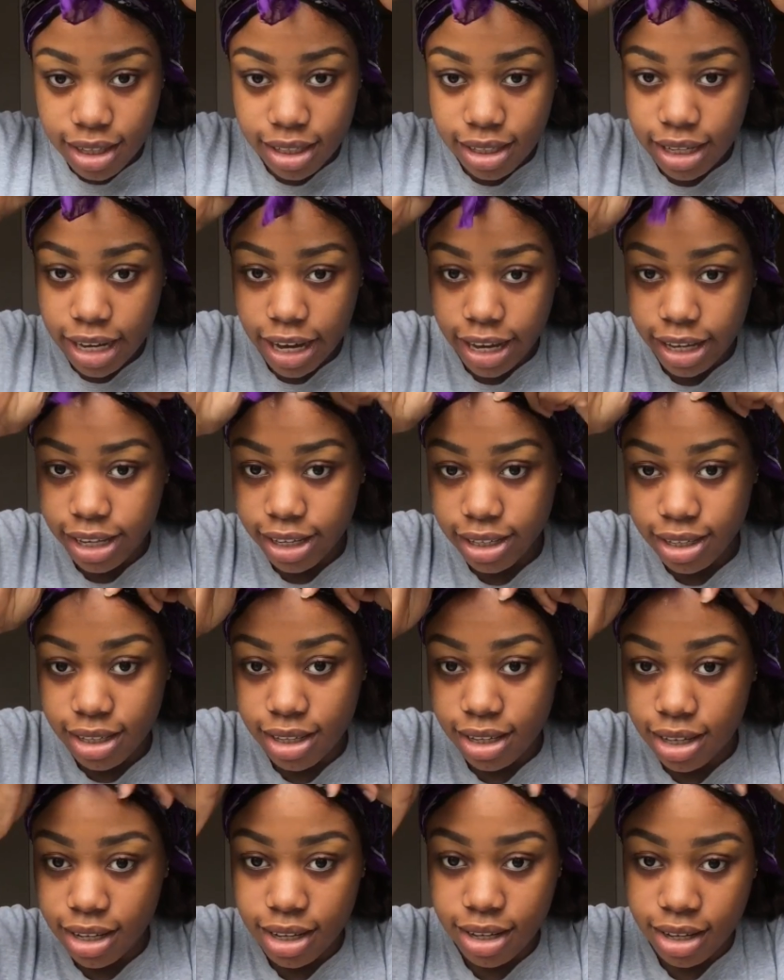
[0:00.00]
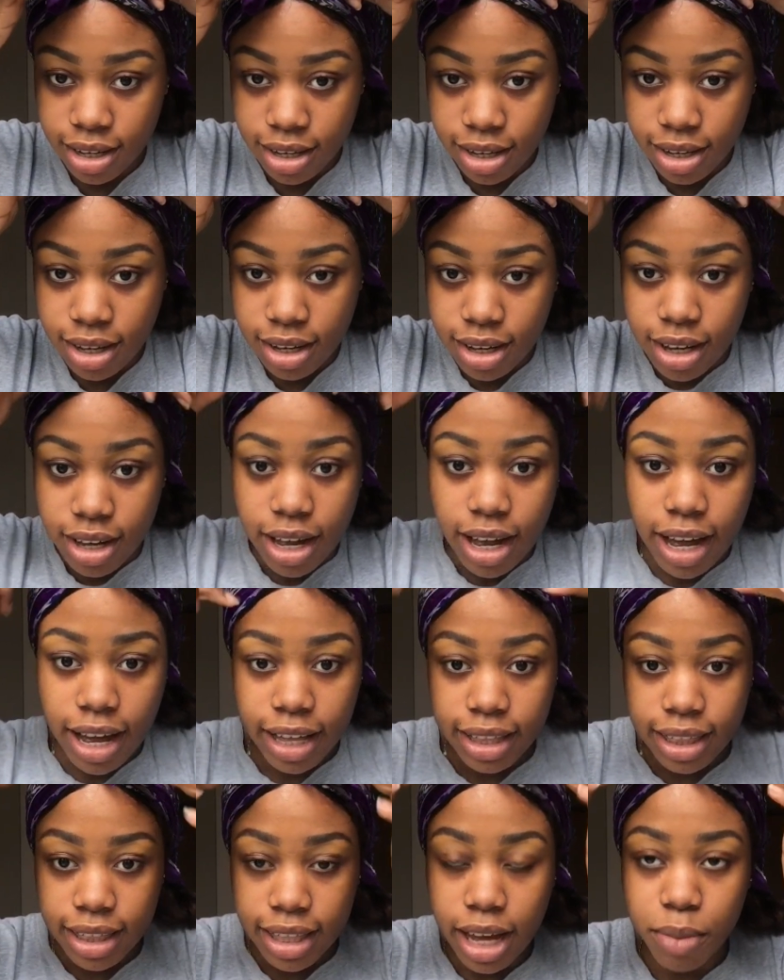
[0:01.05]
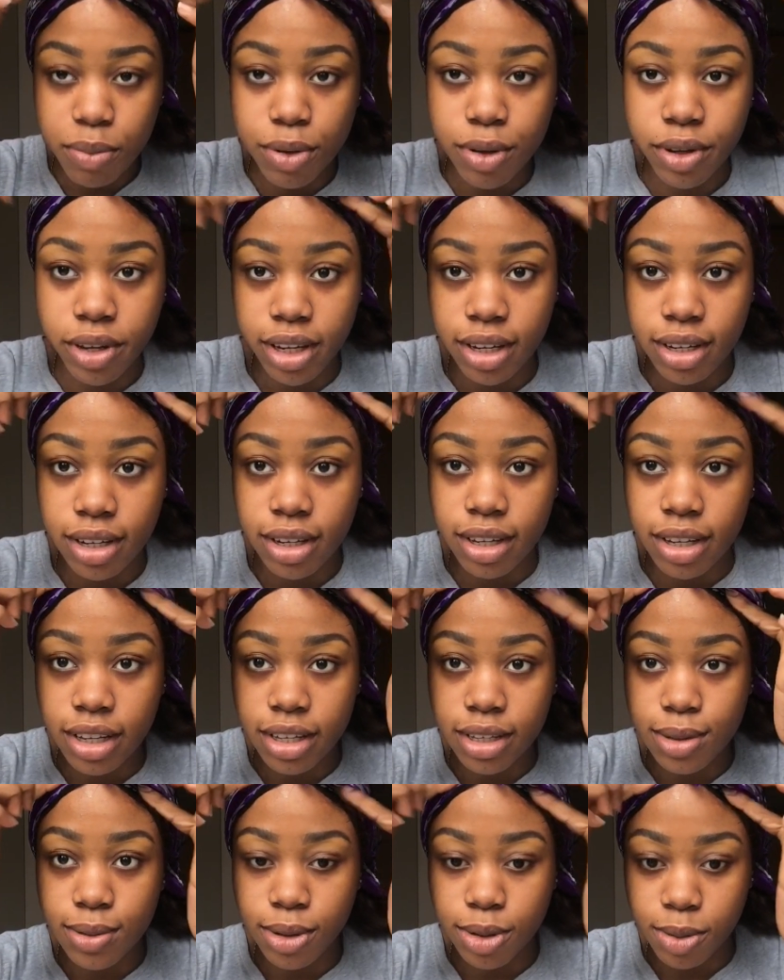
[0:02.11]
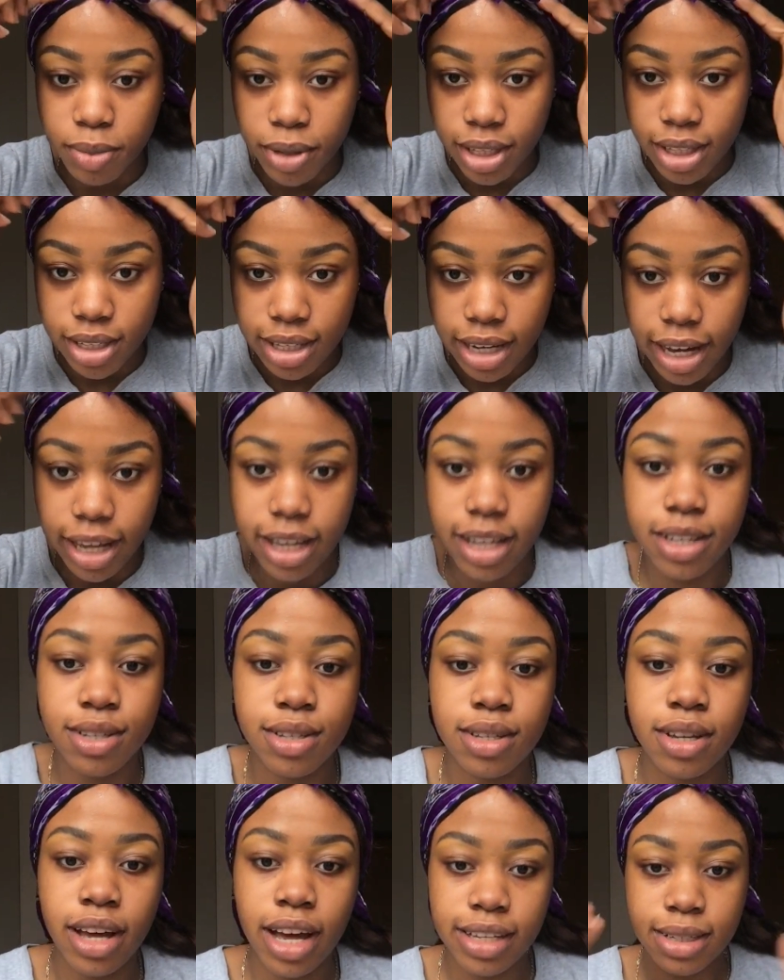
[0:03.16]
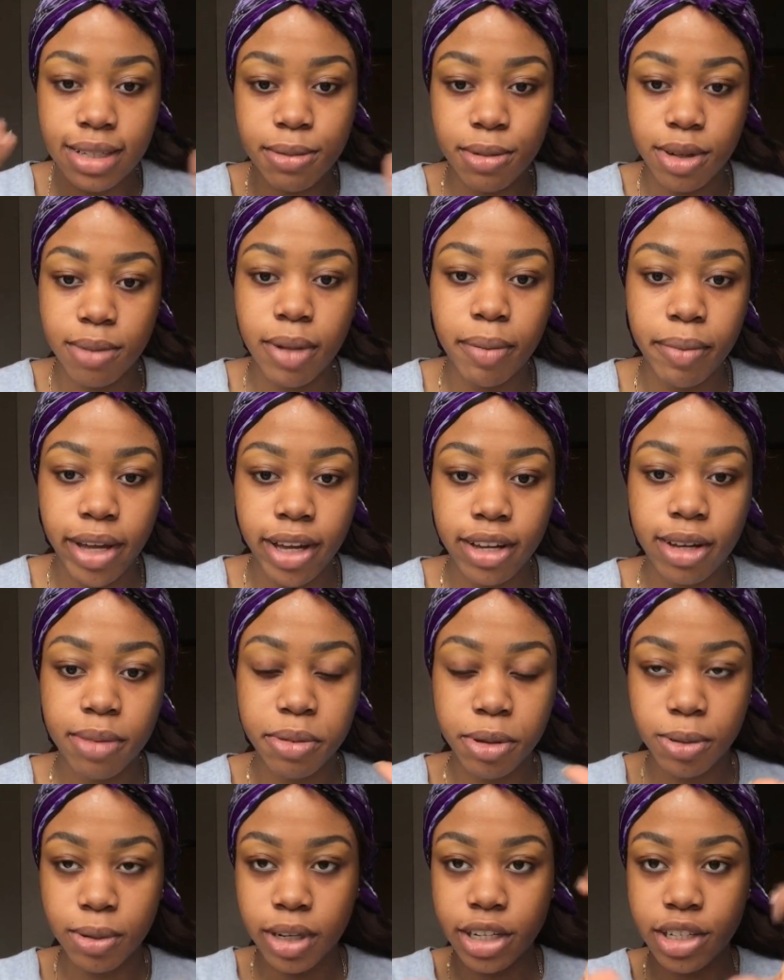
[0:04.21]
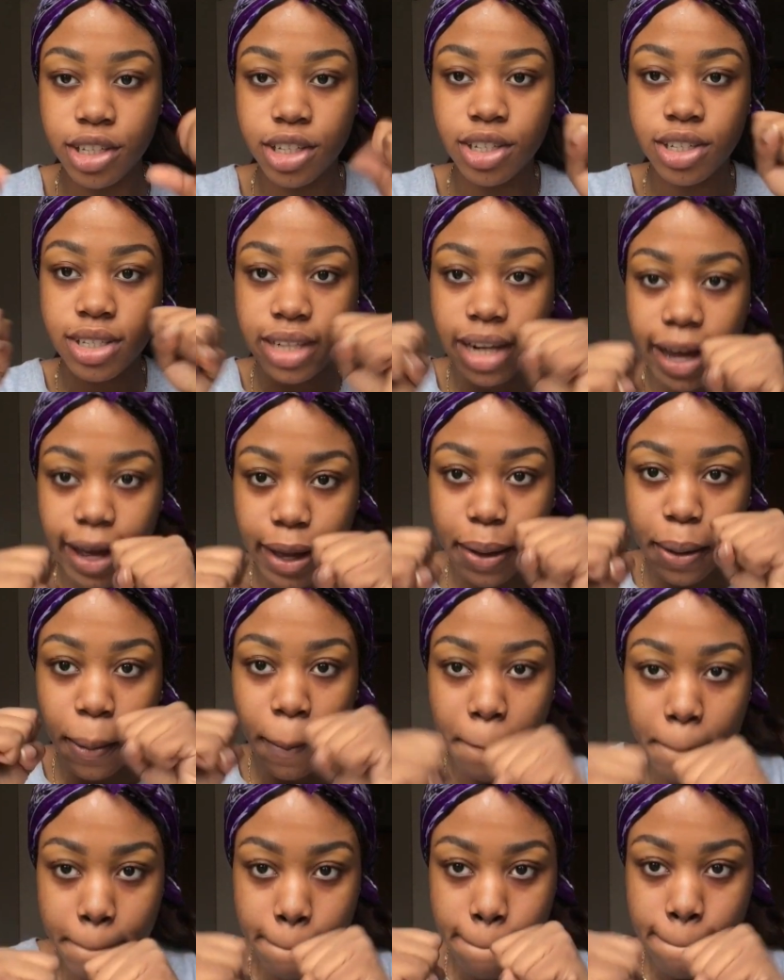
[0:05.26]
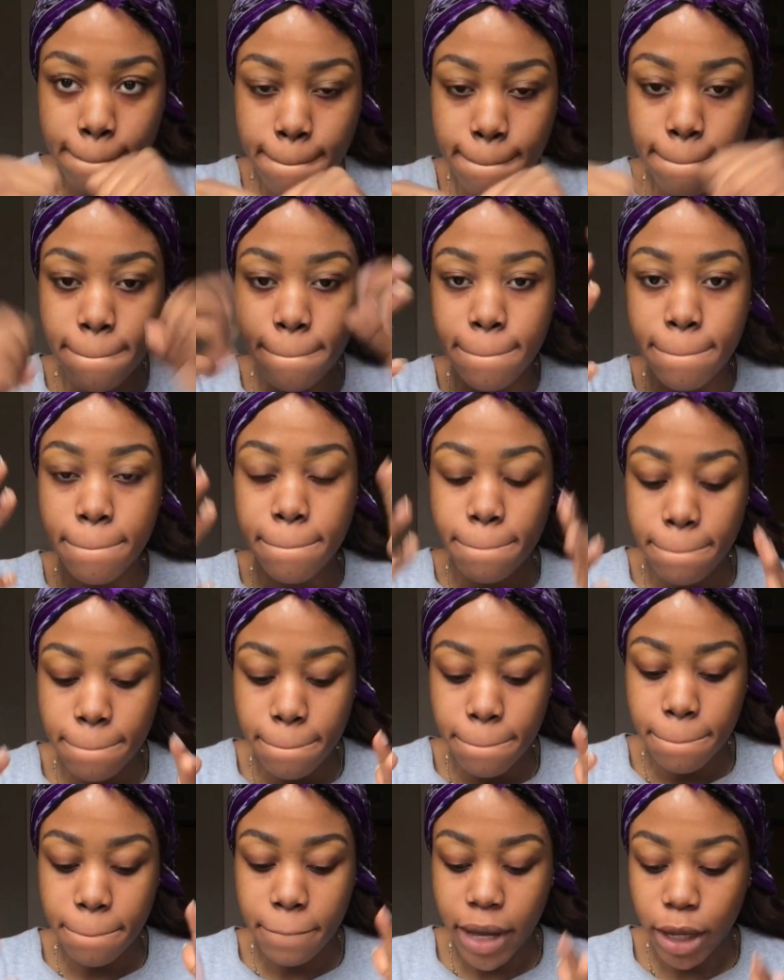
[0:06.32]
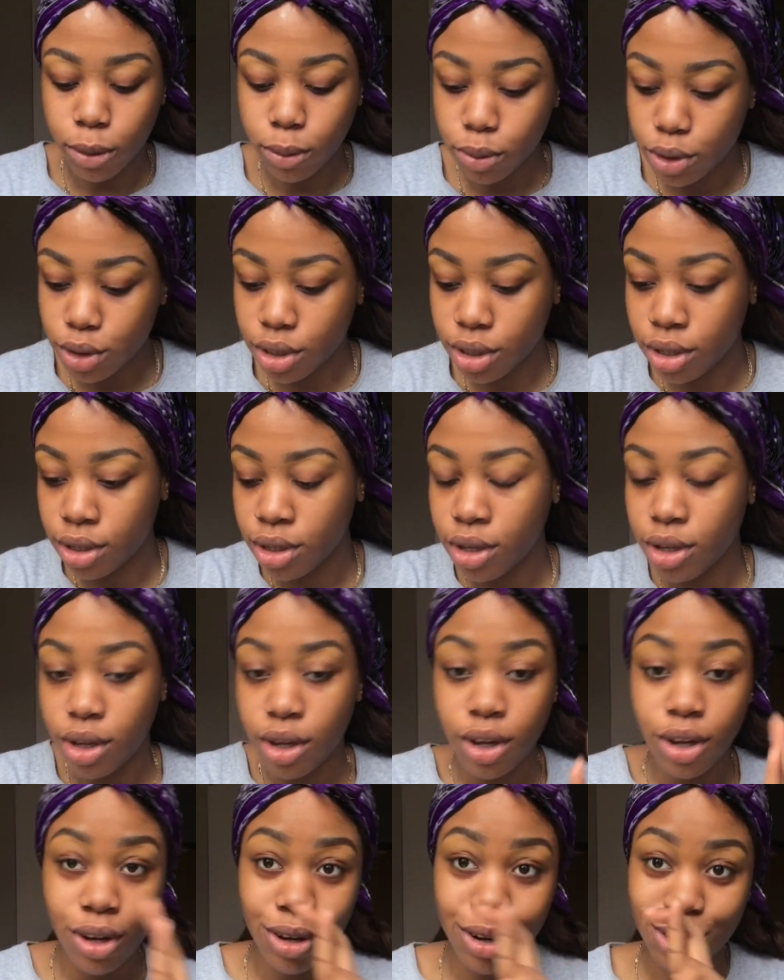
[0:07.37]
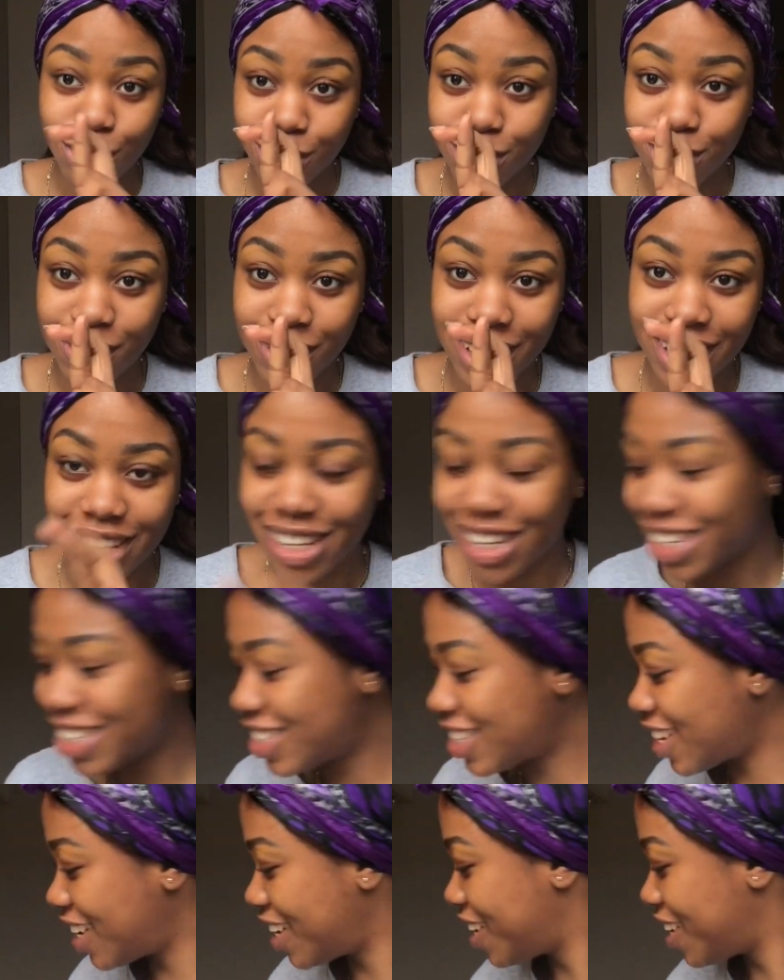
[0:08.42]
the tightest. At that point is what will be the tightest. So as I'm doing my makeup, it will literally just like melt. Cross fingers.